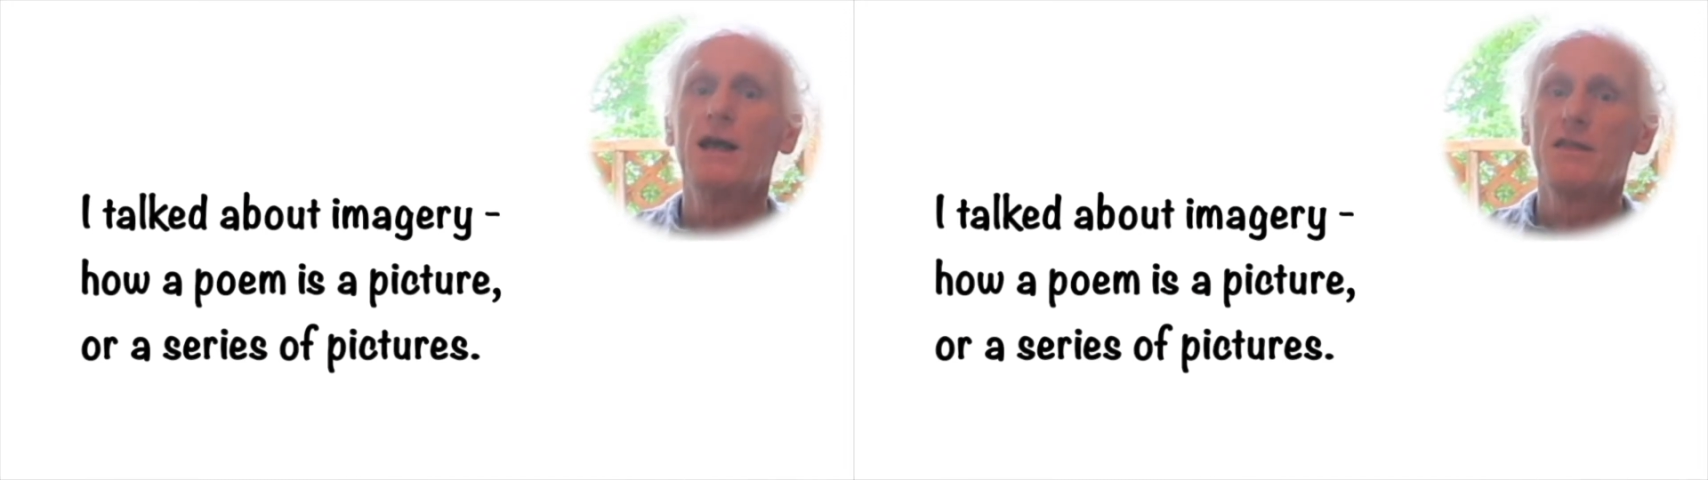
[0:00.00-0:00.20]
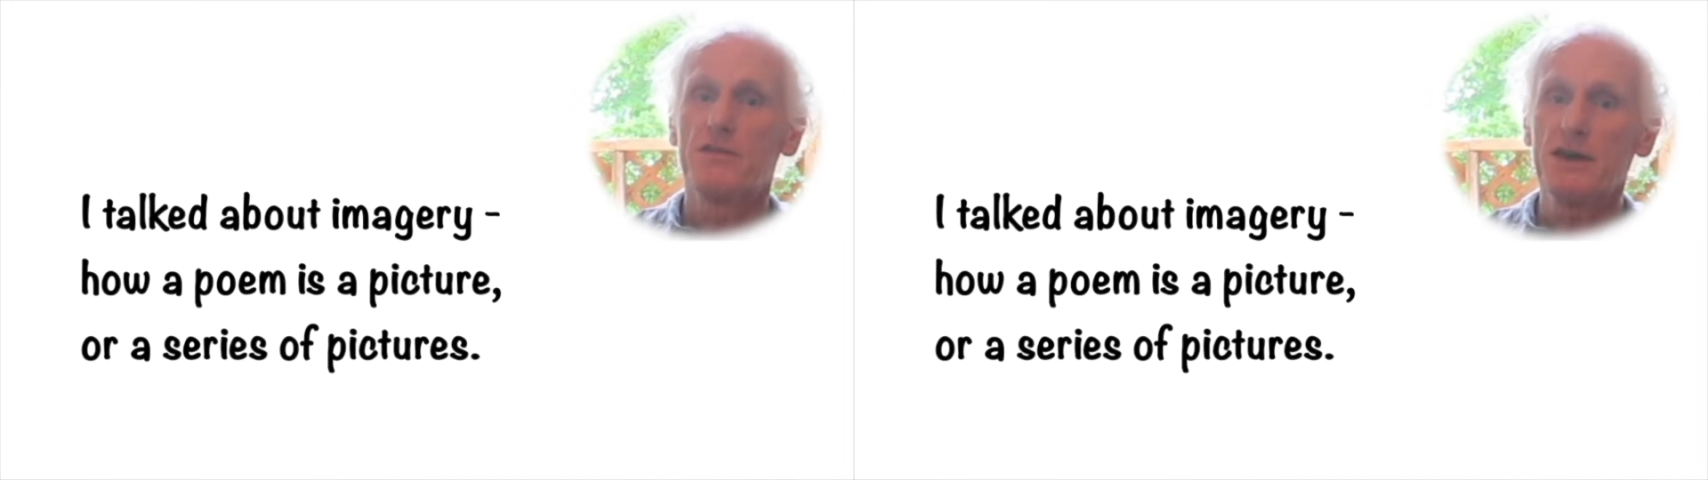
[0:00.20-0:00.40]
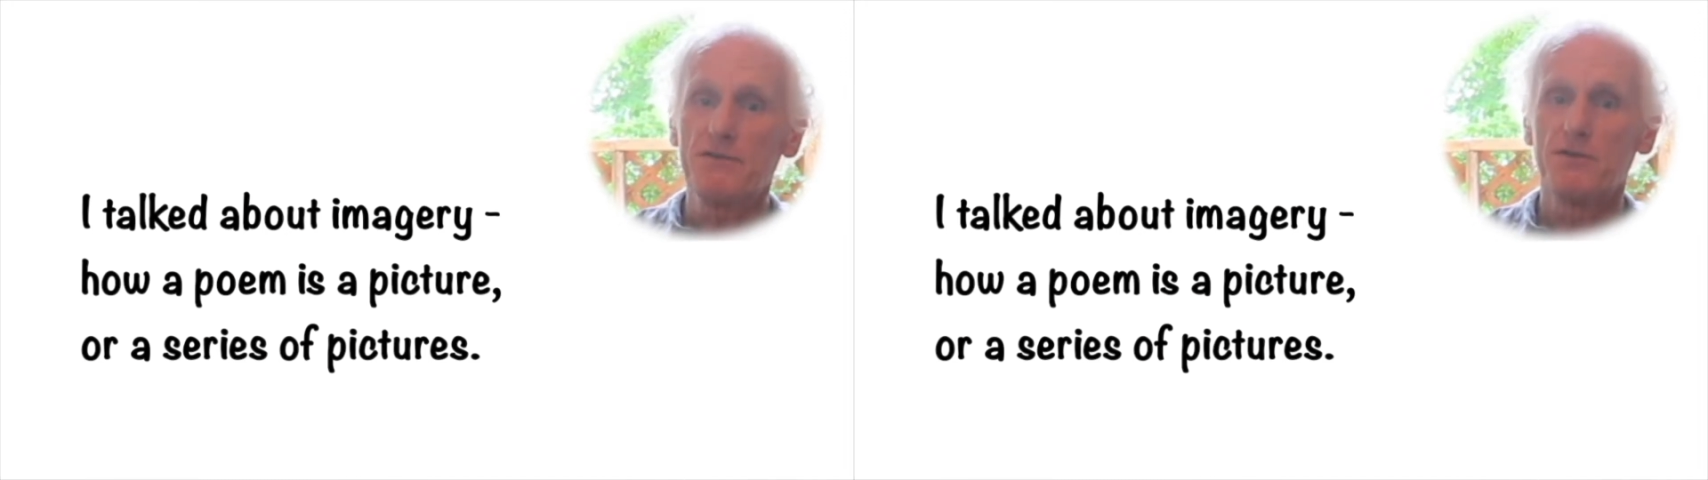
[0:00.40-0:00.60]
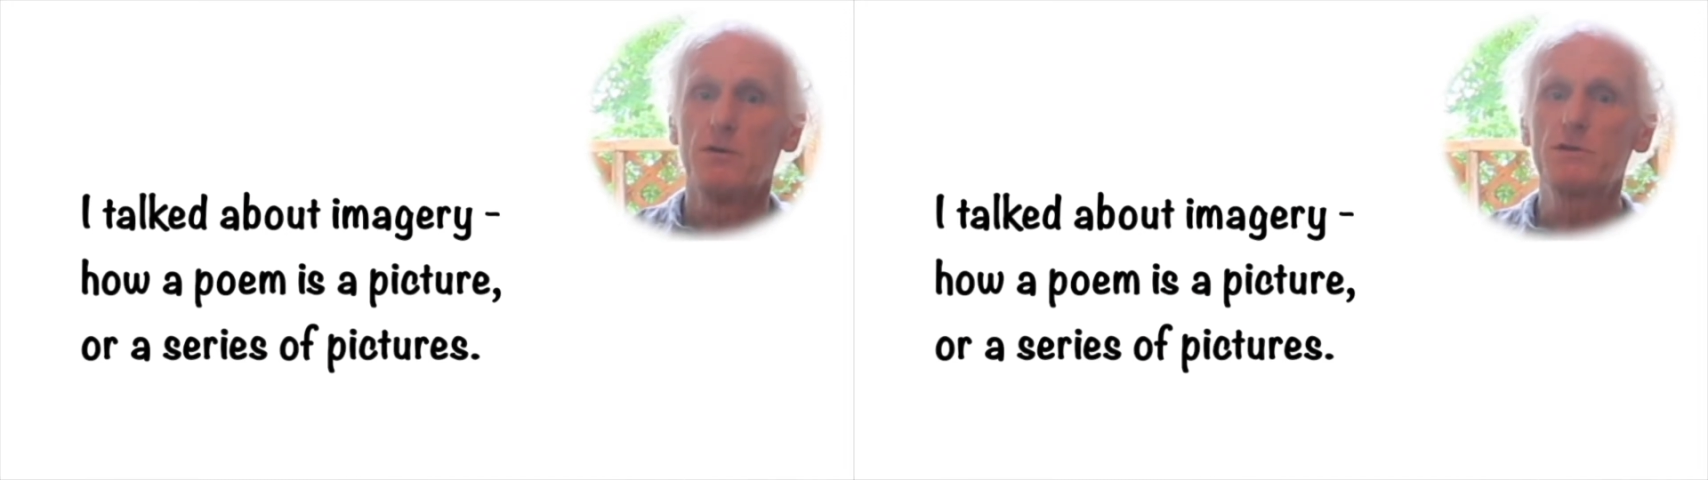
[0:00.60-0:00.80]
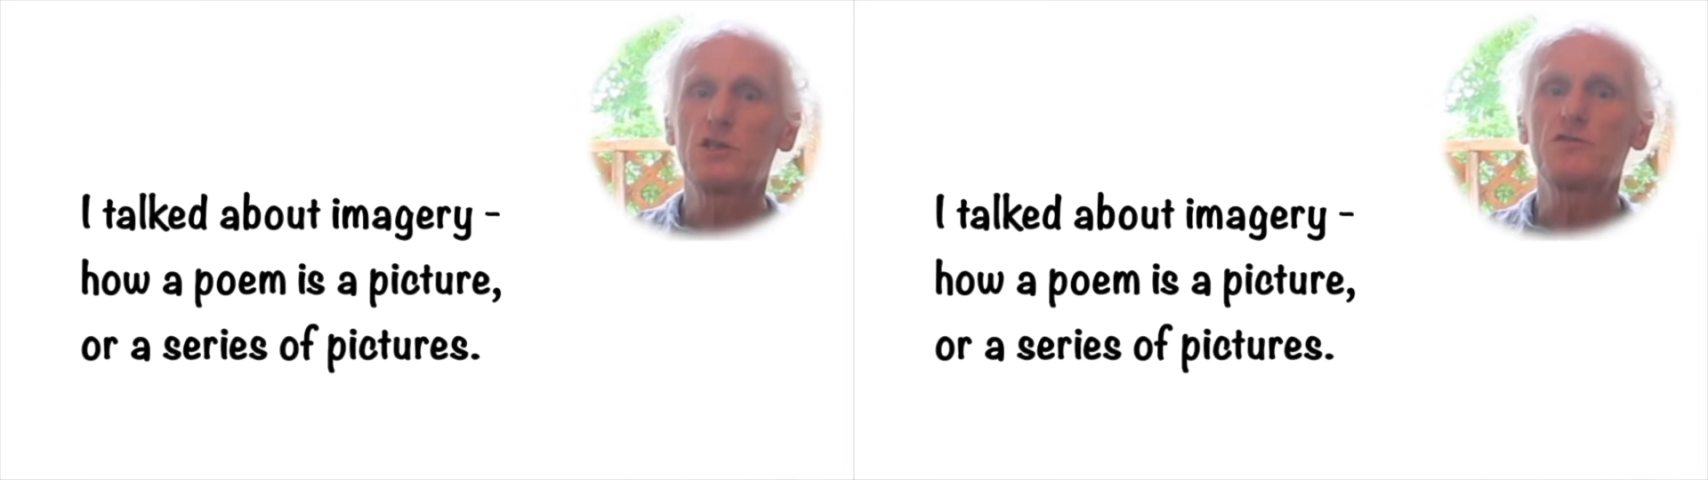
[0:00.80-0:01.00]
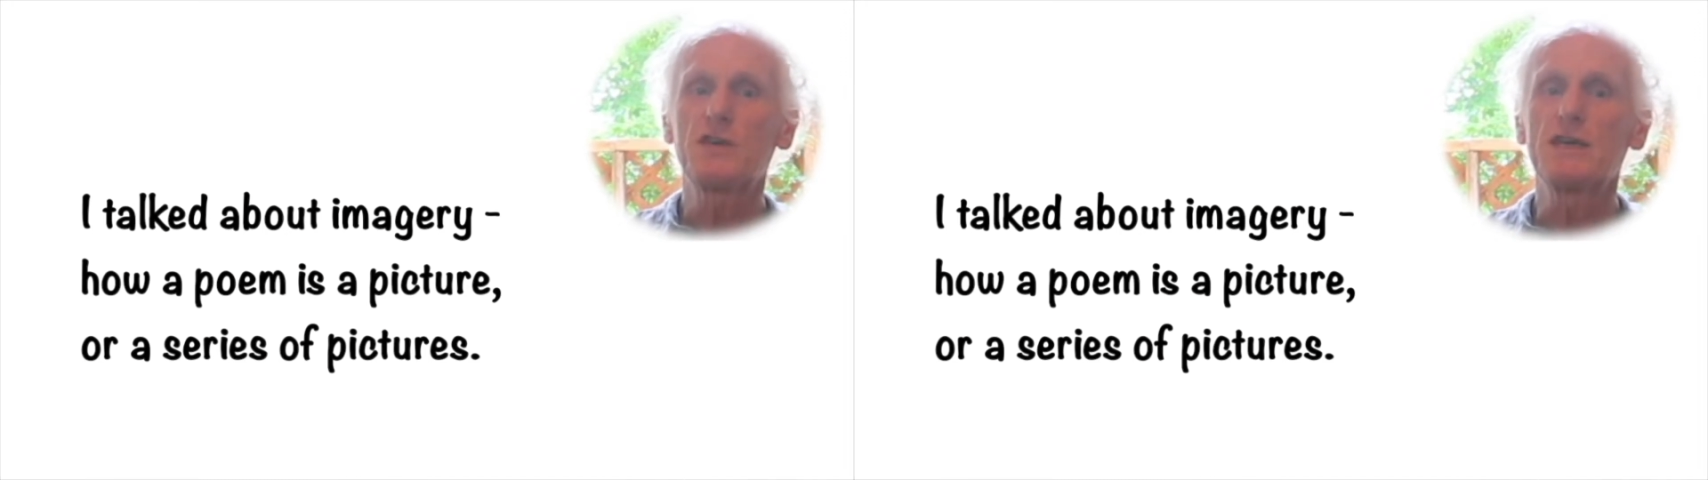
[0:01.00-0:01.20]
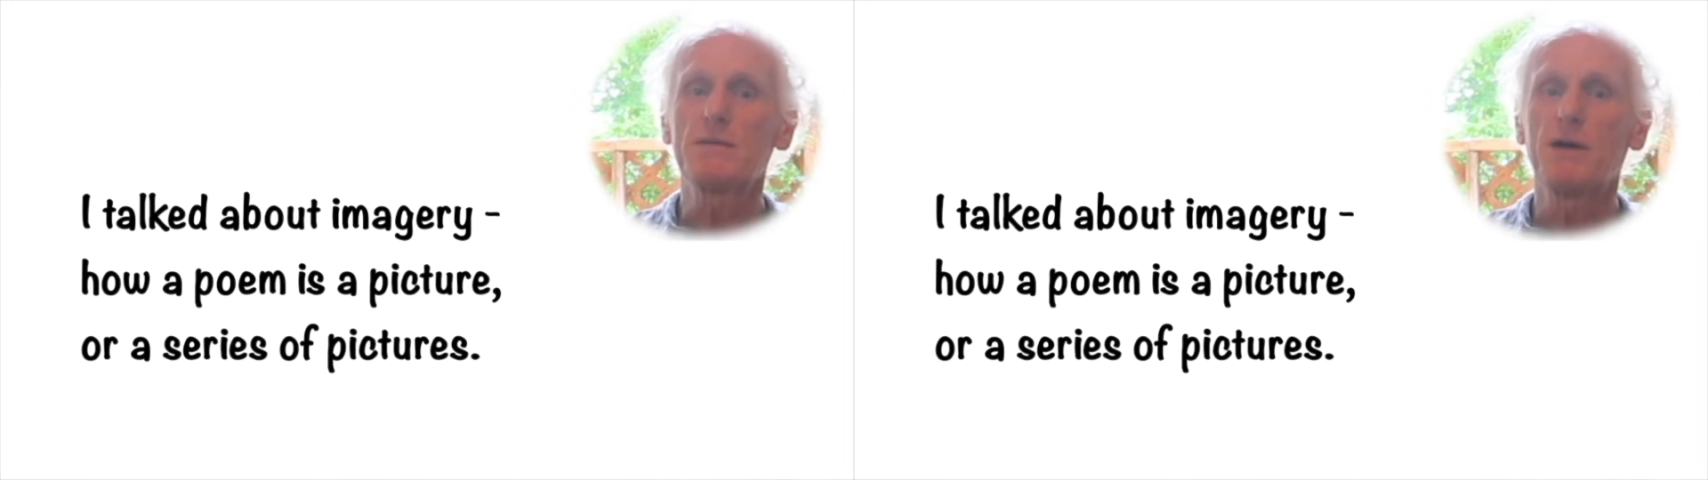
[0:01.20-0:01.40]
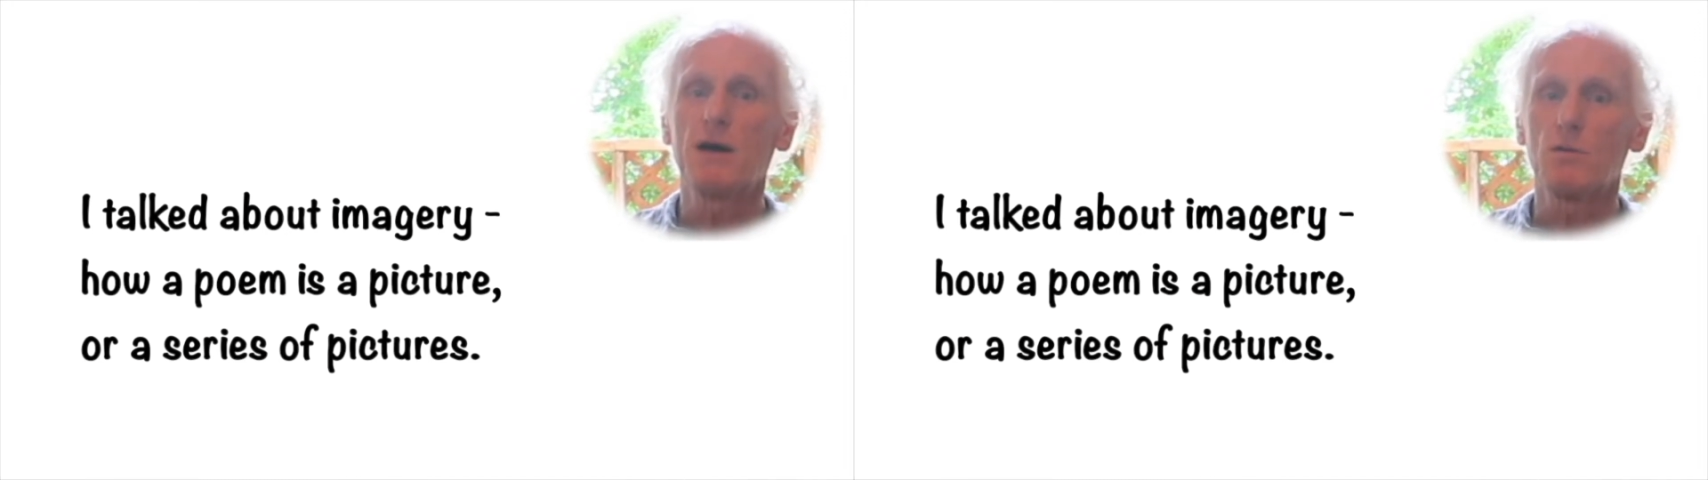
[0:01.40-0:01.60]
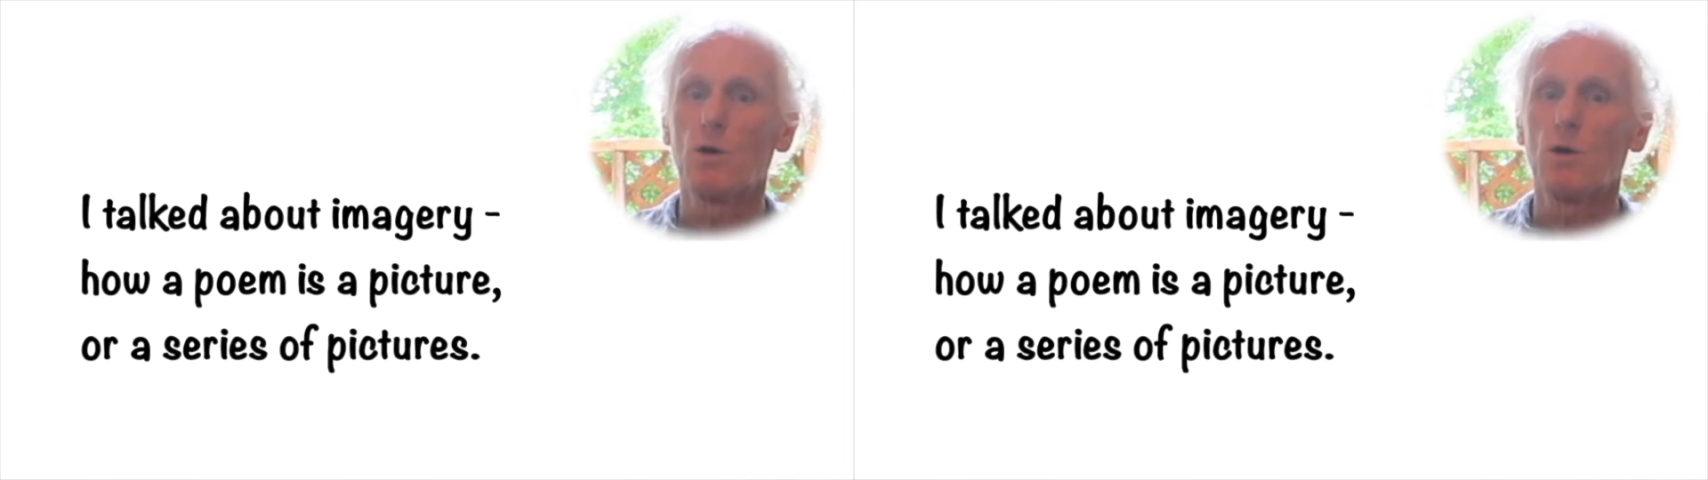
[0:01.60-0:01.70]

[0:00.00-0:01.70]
therefore we should think about